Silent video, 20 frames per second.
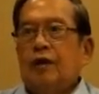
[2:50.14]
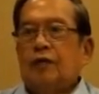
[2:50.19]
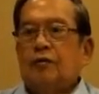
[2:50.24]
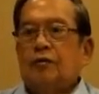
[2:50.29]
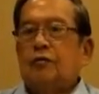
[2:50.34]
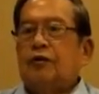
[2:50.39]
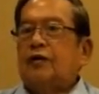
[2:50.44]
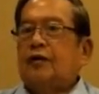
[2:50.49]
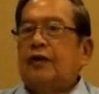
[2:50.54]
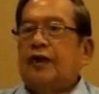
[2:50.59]

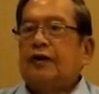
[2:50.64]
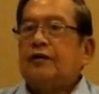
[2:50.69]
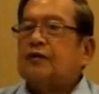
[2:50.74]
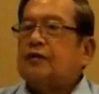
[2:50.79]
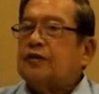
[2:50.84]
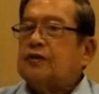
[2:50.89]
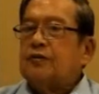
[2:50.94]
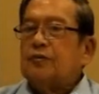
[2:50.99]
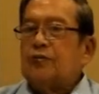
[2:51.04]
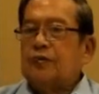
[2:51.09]
So the
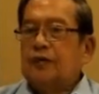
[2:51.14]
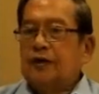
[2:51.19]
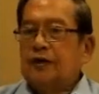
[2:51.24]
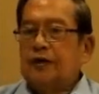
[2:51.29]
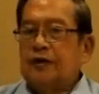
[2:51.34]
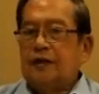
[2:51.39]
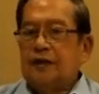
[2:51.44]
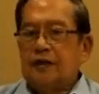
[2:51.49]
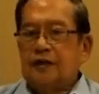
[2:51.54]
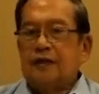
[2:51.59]
lesson to
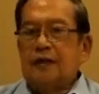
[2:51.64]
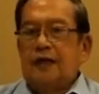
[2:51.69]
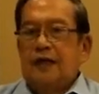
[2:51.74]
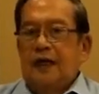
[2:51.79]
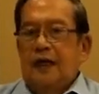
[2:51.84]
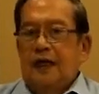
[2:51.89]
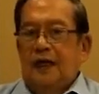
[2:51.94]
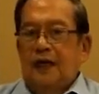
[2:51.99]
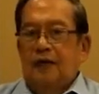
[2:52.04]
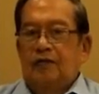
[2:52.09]
learn is,
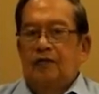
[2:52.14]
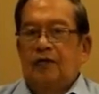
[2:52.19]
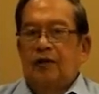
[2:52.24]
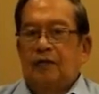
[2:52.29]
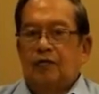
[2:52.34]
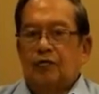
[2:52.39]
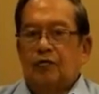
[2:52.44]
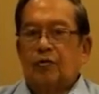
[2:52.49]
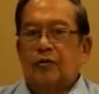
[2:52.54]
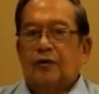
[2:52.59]
if you
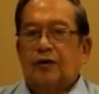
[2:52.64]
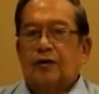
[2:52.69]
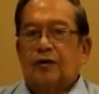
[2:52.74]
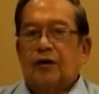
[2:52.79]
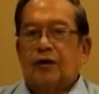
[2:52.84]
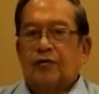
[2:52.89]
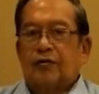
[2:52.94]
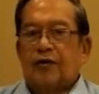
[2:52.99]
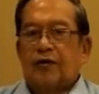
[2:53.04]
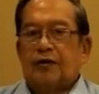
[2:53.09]
have rheumatoid
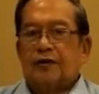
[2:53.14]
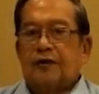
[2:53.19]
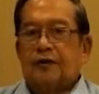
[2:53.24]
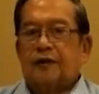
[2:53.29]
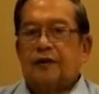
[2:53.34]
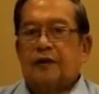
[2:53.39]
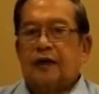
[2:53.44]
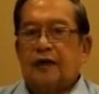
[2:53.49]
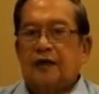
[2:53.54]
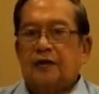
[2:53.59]

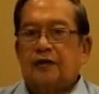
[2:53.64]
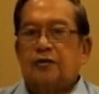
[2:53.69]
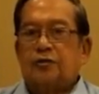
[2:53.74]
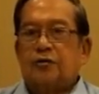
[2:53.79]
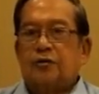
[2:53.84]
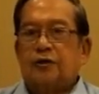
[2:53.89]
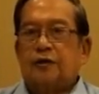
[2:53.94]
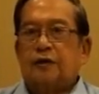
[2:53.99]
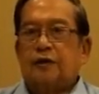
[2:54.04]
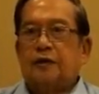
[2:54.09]
arthritis, get it
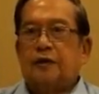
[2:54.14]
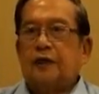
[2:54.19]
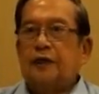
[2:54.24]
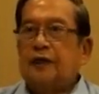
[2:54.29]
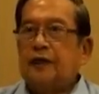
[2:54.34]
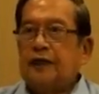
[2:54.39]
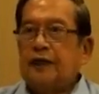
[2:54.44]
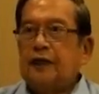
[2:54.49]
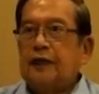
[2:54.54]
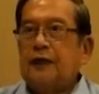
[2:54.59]
treated
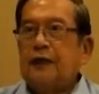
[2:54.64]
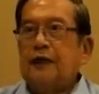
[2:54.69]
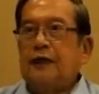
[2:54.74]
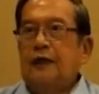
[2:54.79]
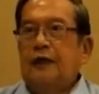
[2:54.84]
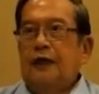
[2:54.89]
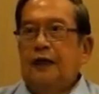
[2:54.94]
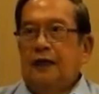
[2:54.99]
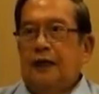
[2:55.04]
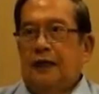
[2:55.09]
early,
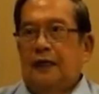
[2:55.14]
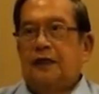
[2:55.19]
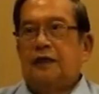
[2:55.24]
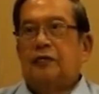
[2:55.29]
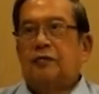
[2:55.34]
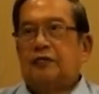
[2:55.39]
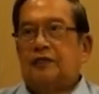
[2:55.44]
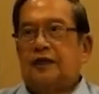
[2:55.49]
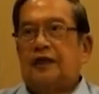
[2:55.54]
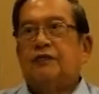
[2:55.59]
then
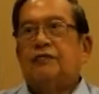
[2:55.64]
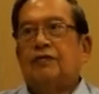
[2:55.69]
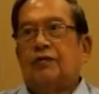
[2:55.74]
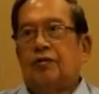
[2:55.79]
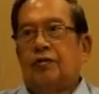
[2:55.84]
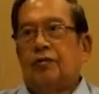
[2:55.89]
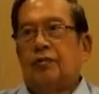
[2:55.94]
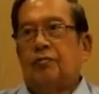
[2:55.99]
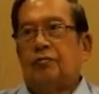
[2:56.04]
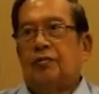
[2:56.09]
you'll save a
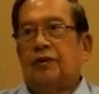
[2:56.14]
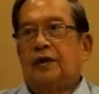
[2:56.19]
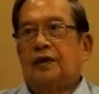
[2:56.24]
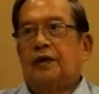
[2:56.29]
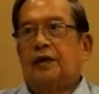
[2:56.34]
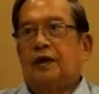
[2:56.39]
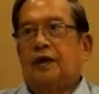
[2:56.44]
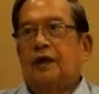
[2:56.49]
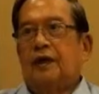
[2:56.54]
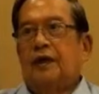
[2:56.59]
lot of money.